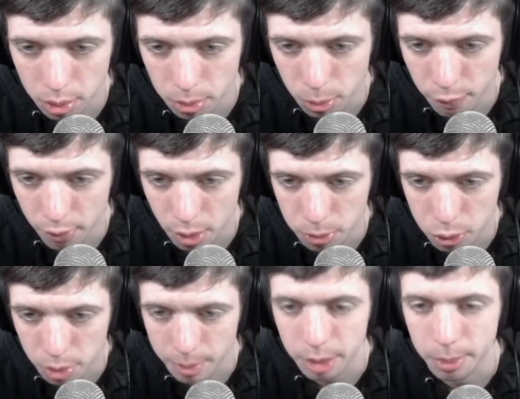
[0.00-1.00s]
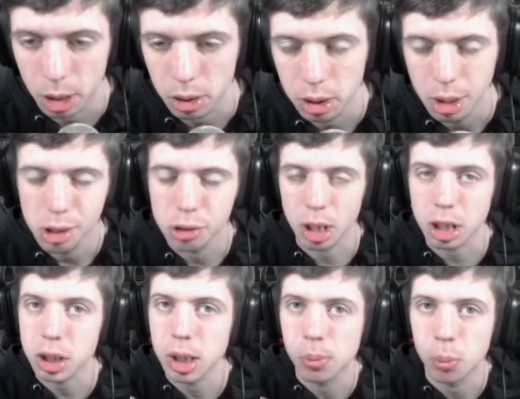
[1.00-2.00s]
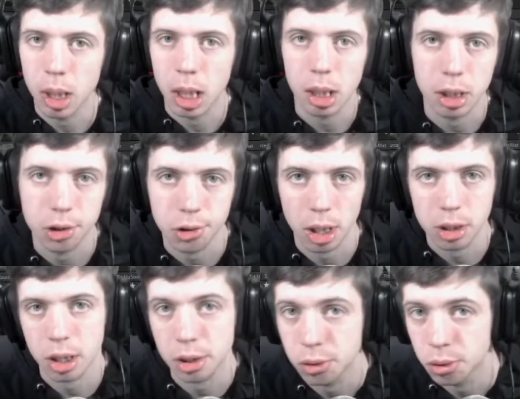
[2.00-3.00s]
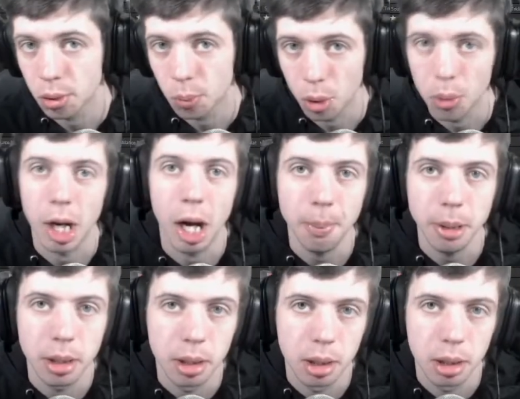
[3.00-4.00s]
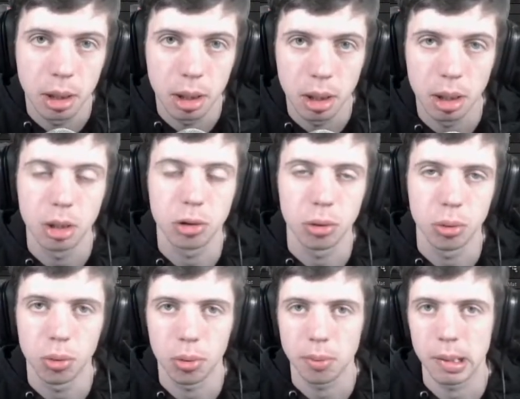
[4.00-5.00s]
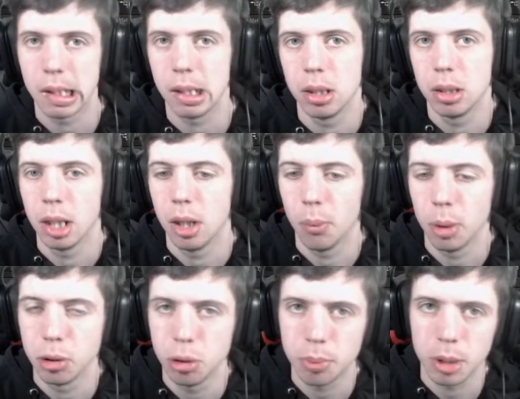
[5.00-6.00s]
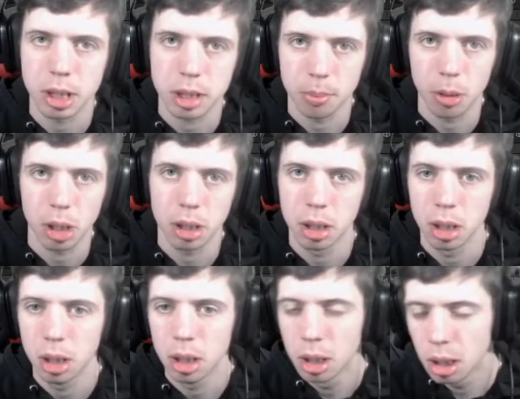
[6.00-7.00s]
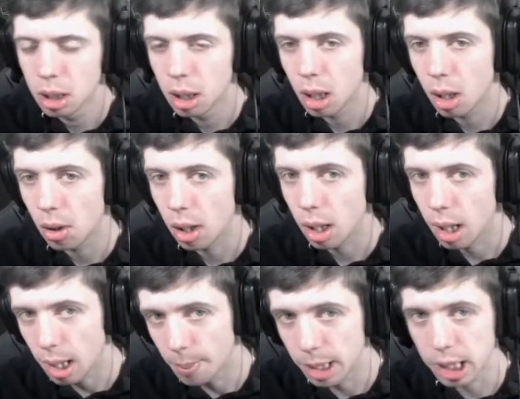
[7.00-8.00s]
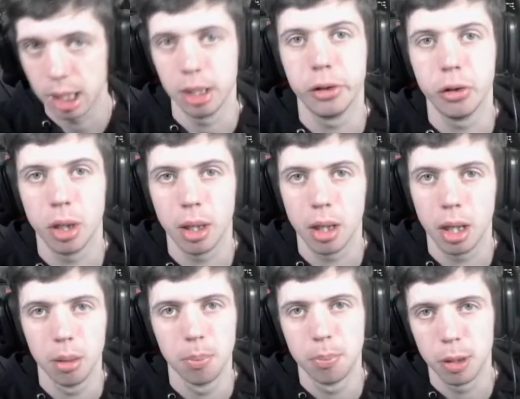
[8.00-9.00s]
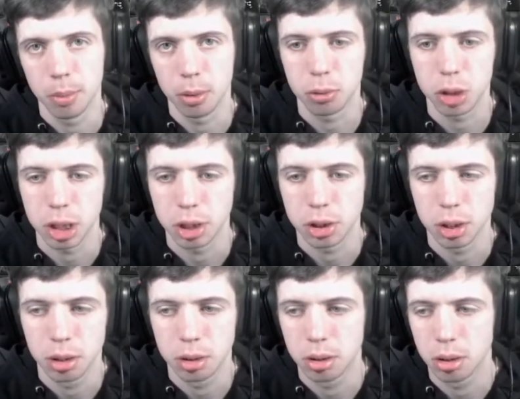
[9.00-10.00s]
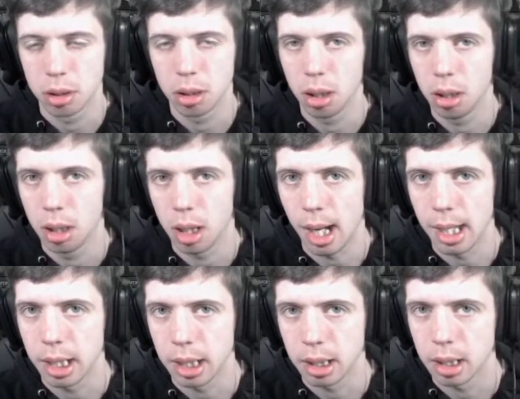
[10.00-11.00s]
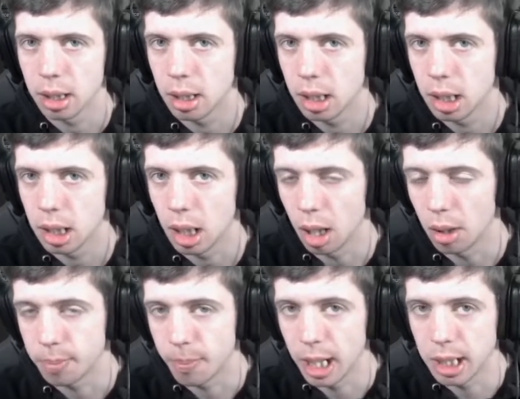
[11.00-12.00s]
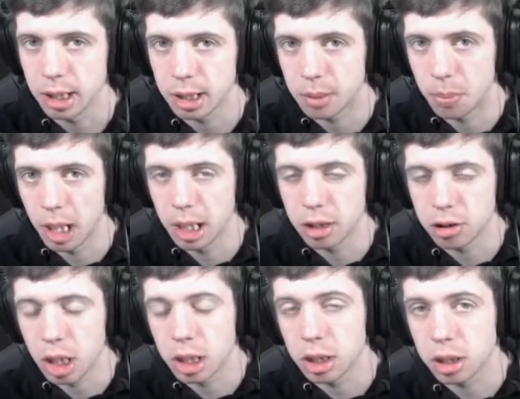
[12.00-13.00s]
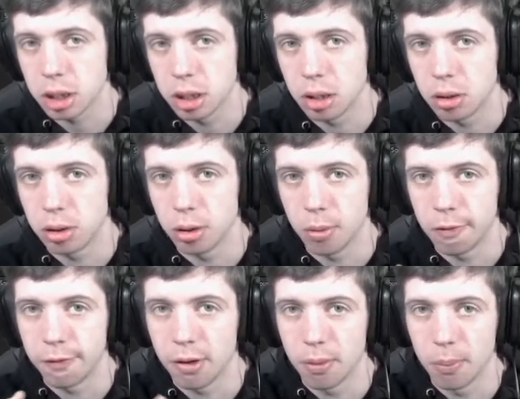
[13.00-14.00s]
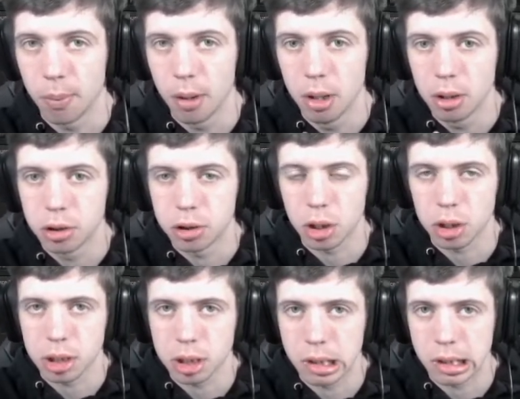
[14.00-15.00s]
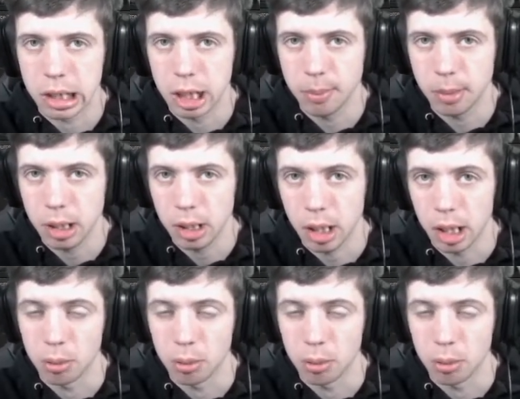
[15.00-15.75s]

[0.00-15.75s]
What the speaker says: and move it up to a minute mark. This is where the transition will happen. So that when you press the button, a minute into it, boom, it'll change. And then behind the transition, you'll film just gaming